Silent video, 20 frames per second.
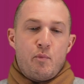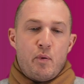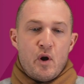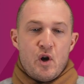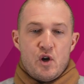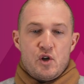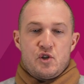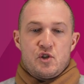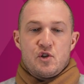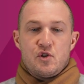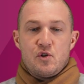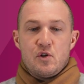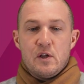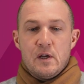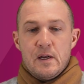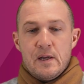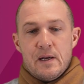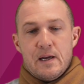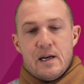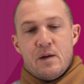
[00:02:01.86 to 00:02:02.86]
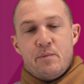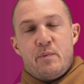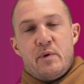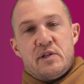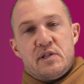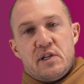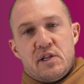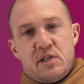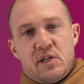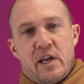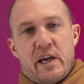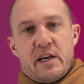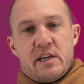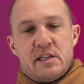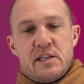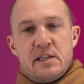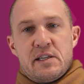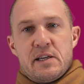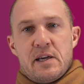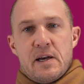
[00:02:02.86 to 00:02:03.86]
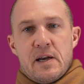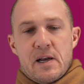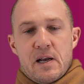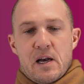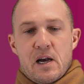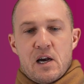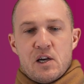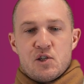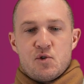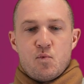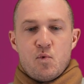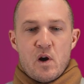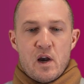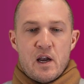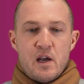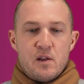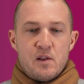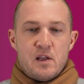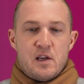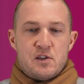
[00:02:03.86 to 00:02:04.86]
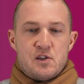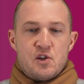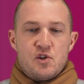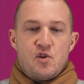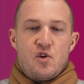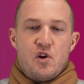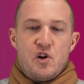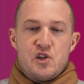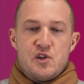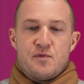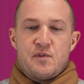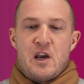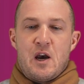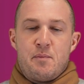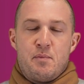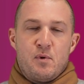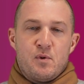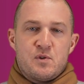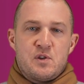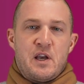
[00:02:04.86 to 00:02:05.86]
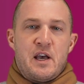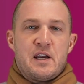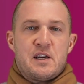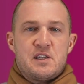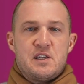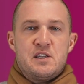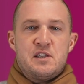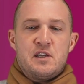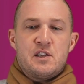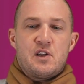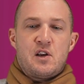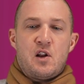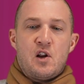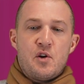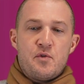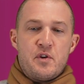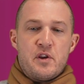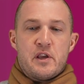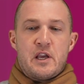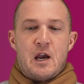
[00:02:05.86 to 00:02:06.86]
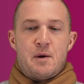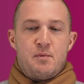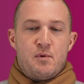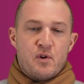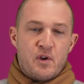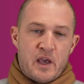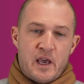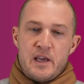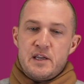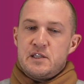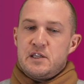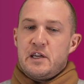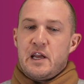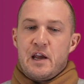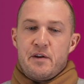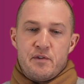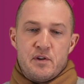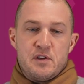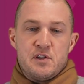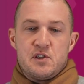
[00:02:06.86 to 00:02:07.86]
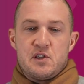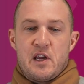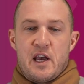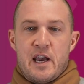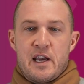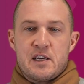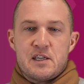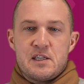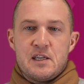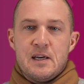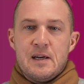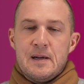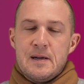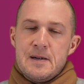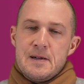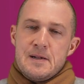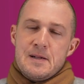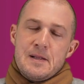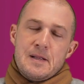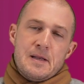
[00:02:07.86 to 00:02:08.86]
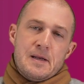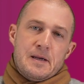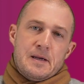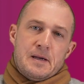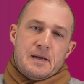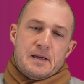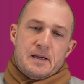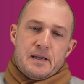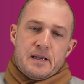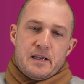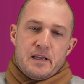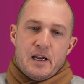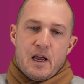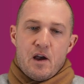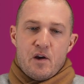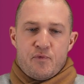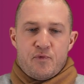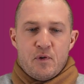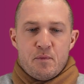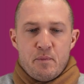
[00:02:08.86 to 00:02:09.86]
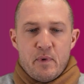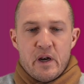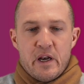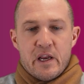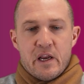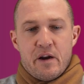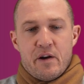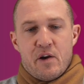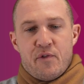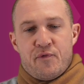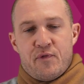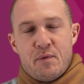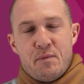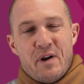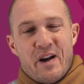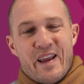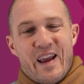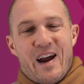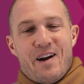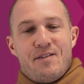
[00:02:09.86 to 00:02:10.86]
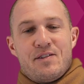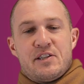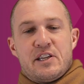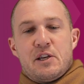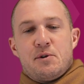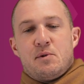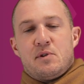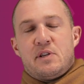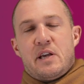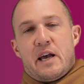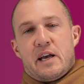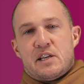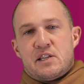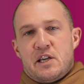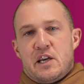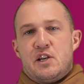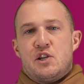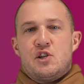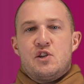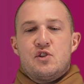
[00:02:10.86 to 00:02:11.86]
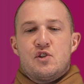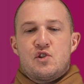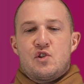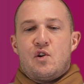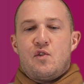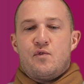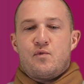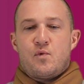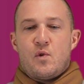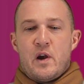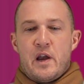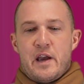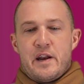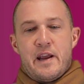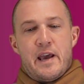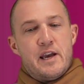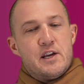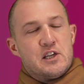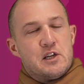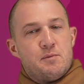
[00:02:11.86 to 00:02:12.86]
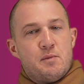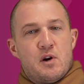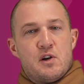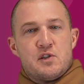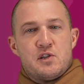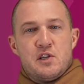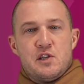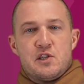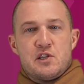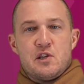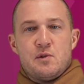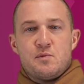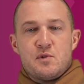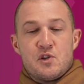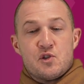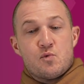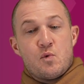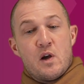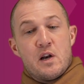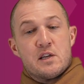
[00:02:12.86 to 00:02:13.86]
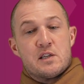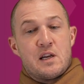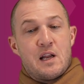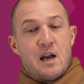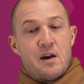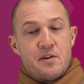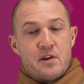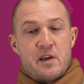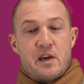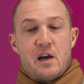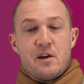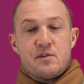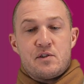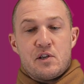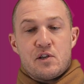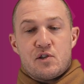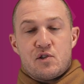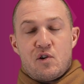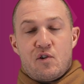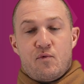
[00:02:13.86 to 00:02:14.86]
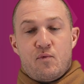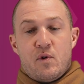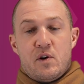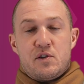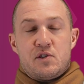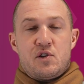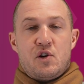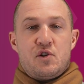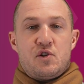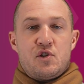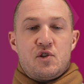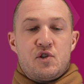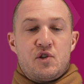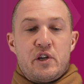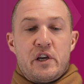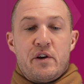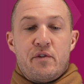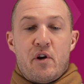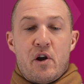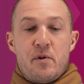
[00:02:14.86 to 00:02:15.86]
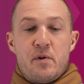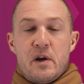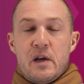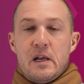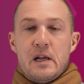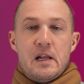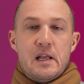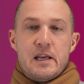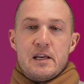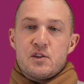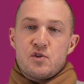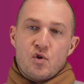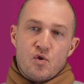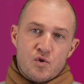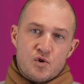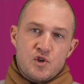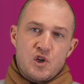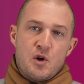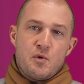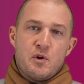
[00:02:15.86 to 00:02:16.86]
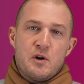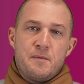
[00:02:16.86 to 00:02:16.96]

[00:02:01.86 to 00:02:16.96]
personal and business taxes, as well as a knowledge of capital taxes, including capital gains, inheritance tax, a familiarity with taxation software and HMR systems, as well as cloud accounting software such as Xero, is also